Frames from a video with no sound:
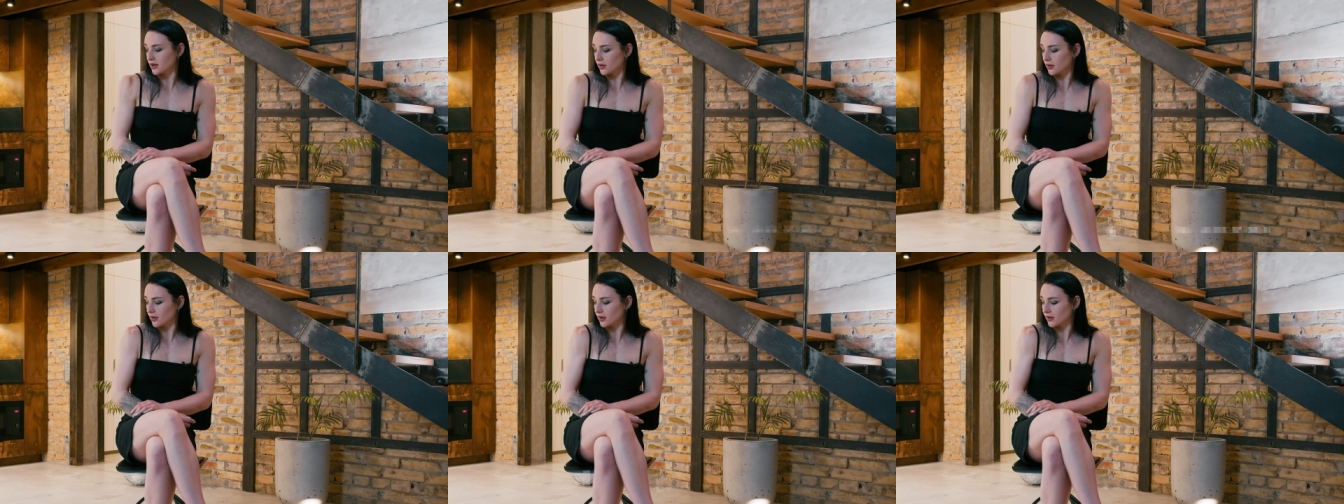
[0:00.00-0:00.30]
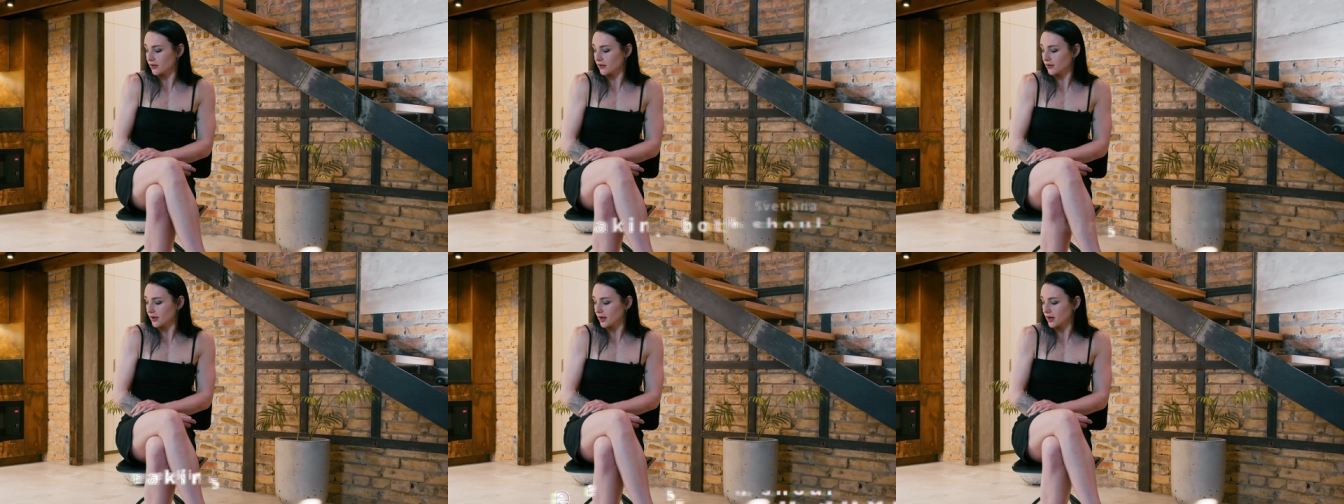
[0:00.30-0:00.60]

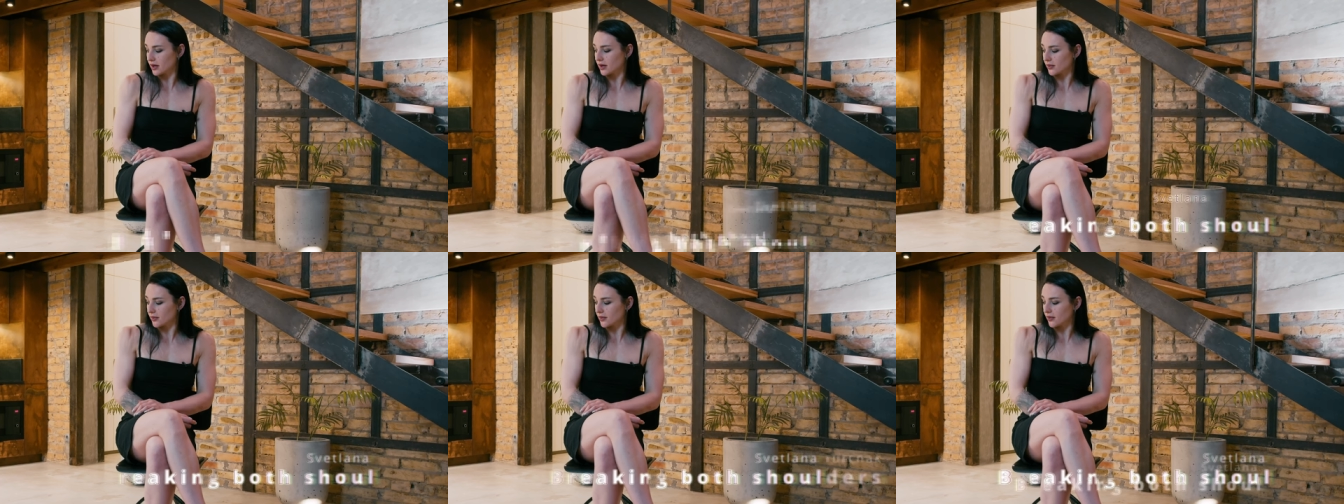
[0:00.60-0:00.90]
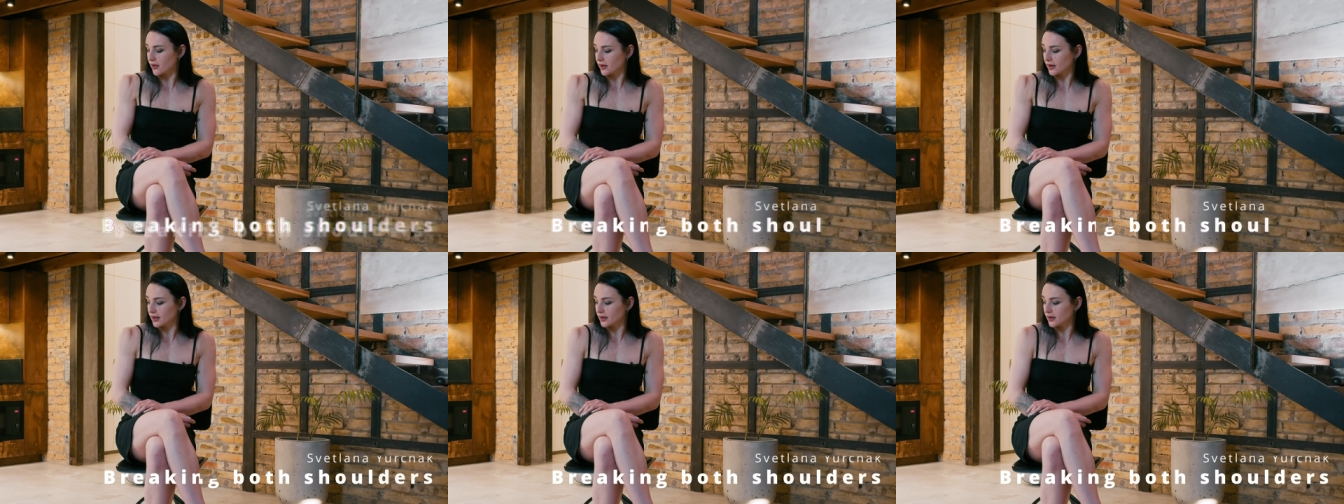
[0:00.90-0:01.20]
know, if they are
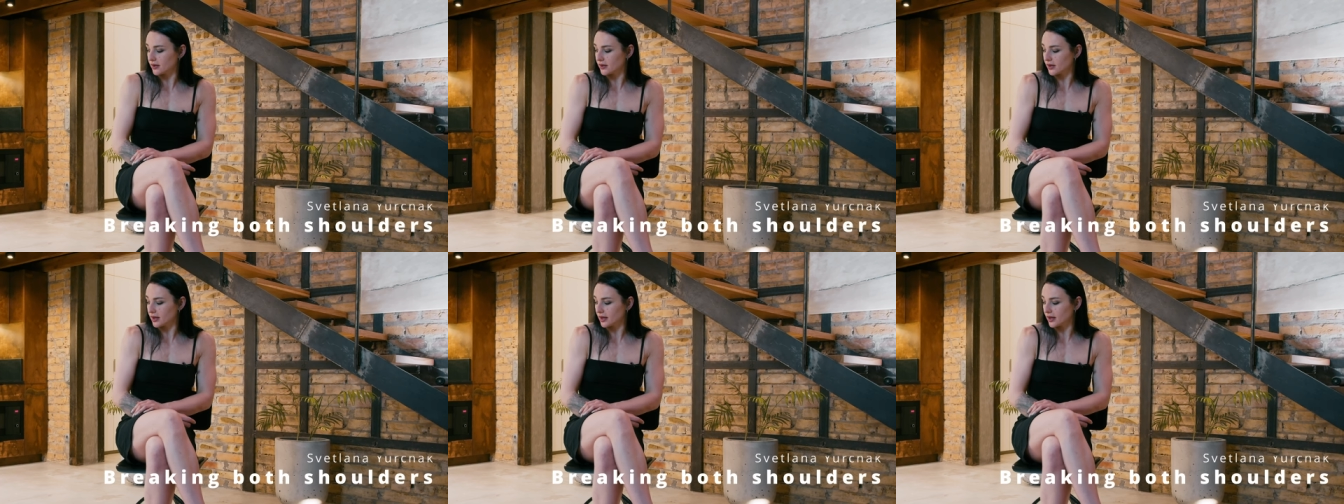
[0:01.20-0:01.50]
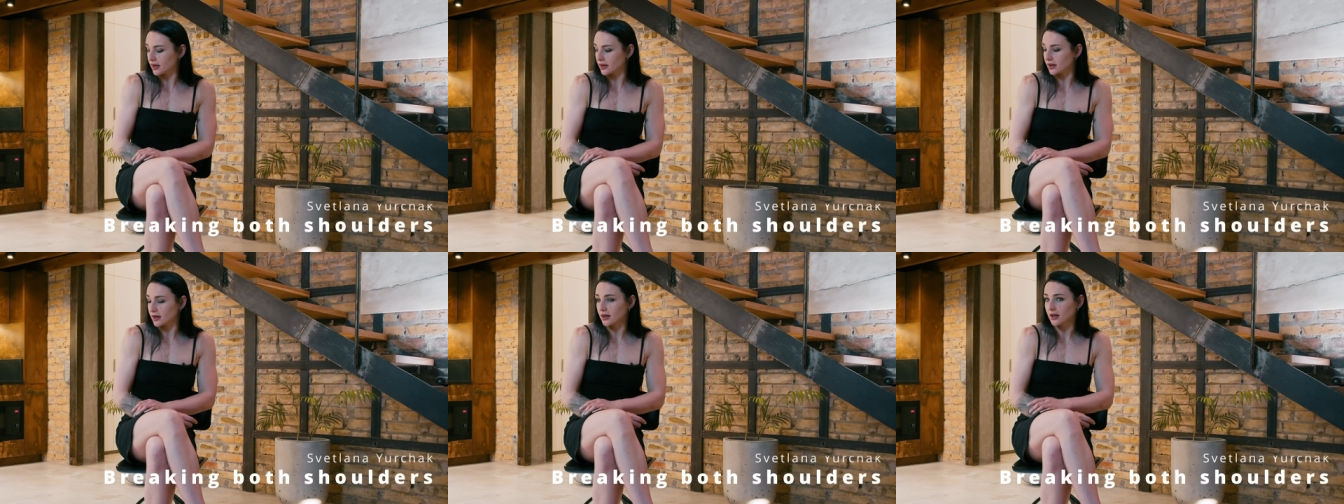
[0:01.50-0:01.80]
broken, you
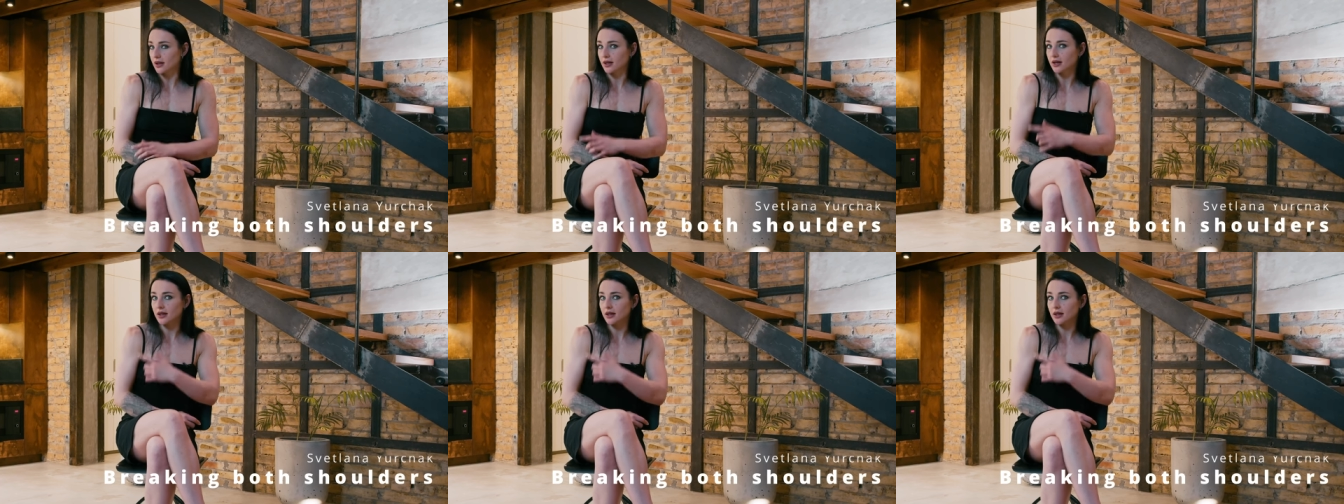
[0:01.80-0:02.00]
can